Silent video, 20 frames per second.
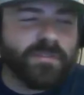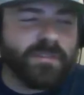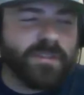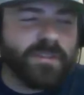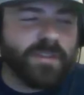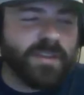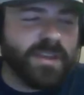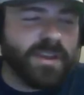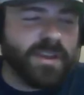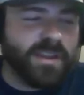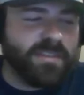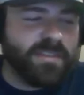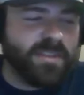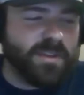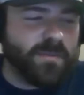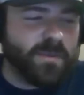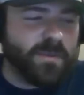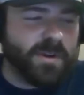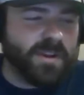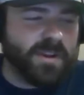and I
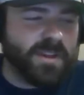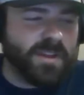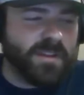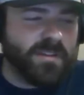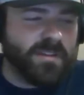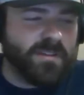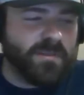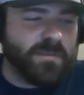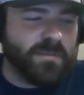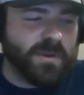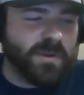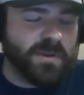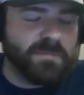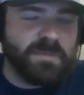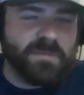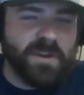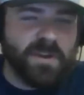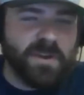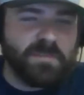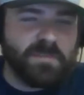think we're gonna be
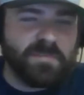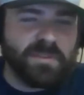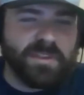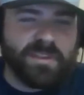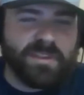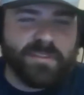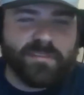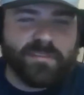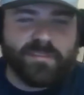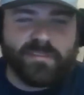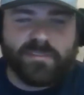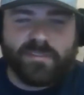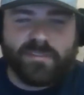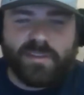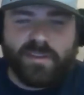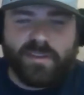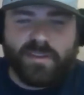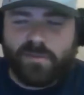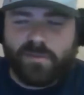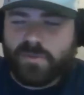very pleased
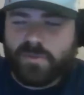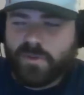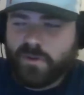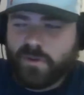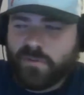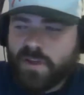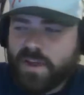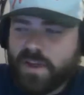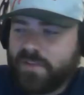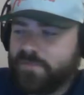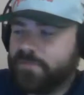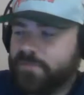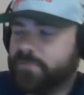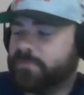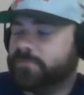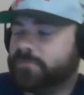with our rounds.